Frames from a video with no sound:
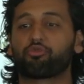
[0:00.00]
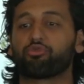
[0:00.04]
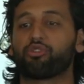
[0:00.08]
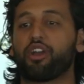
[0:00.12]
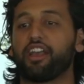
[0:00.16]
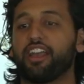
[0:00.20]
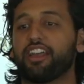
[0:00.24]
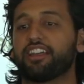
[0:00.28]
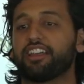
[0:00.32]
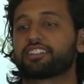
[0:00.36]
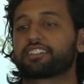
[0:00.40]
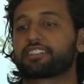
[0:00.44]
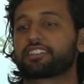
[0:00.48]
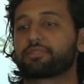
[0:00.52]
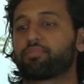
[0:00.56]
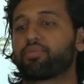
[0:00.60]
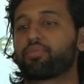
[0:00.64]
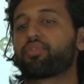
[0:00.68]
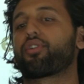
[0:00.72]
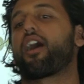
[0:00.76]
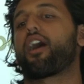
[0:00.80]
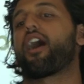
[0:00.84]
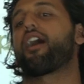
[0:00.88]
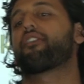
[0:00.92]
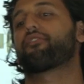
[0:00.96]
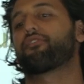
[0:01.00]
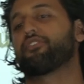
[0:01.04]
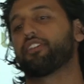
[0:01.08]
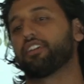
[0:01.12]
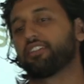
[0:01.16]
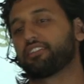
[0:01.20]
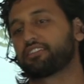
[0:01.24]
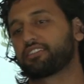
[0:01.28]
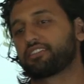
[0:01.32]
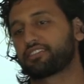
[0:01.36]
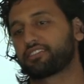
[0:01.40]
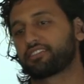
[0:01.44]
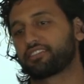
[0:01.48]
raised
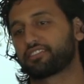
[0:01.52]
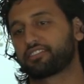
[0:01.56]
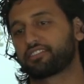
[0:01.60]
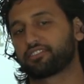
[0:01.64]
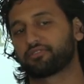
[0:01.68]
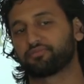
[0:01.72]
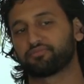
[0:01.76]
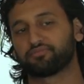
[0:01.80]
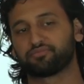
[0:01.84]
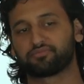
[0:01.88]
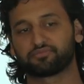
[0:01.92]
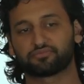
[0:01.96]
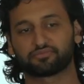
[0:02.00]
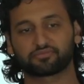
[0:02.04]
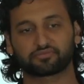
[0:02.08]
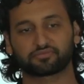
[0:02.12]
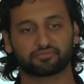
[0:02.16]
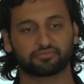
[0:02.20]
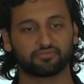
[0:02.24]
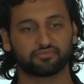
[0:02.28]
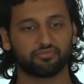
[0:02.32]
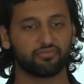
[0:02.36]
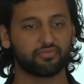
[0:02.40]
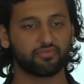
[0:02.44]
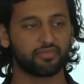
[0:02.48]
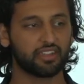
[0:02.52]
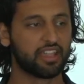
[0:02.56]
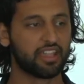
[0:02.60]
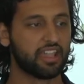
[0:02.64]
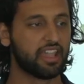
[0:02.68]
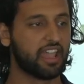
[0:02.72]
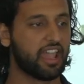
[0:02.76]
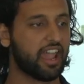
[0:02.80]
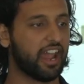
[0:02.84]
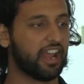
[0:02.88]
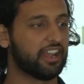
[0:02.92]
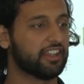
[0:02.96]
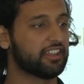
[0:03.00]
prophets.
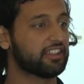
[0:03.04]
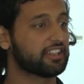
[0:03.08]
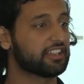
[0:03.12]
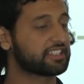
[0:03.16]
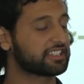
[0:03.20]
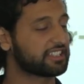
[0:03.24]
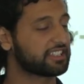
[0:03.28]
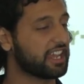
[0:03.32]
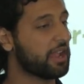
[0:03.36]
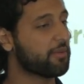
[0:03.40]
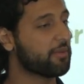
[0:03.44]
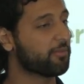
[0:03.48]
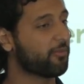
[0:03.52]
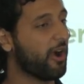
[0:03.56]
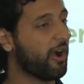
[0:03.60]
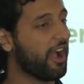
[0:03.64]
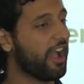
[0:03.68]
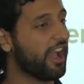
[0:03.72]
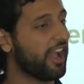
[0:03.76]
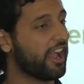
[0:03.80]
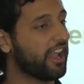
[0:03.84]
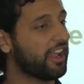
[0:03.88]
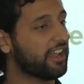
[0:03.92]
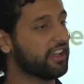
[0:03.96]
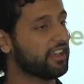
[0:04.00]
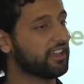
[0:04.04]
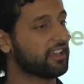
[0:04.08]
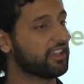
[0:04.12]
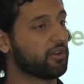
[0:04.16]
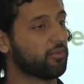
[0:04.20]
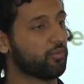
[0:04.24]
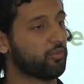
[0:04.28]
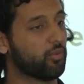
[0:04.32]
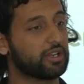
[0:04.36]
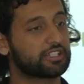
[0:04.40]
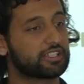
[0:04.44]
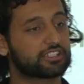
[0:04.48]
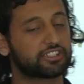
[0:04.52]
And in the same way,
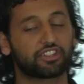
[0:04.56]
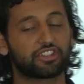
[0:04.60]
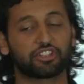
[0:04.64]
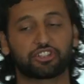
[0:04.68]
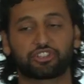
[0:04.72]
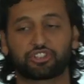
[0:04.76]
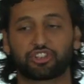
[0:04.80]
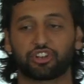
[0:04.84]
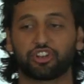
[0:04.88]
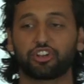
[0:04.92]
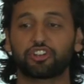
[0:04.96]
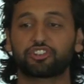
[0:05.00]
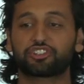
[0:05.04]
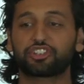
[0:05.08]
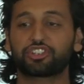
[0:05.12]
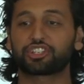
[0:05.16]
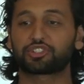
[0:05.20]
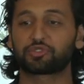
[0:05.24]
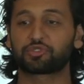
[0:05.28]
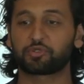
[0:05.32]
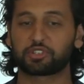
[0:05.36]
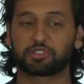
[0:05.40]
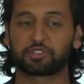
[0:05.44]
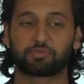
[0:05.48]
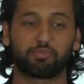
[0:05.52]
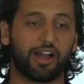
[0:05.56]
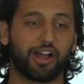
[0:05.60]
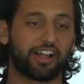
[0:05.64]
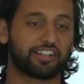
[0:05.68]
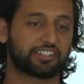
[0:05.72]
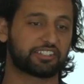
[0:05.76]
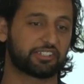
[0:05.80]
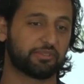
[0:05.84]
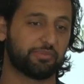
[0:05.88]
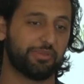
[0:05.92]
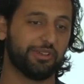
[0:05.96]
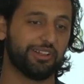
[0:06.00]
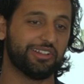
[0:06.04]
what's the church's
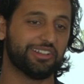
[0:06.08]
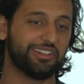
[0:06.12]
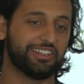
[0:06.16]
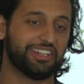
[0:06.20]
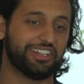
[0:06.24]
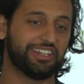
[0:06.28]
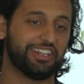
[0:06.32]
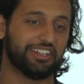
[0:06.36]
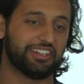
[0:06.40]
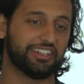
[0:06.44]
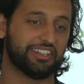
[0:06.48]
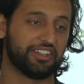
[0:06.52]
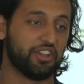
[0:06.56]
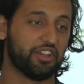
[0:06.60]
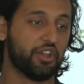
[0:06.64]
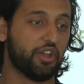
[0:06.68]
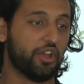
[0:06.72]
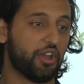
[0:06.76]
responsibility?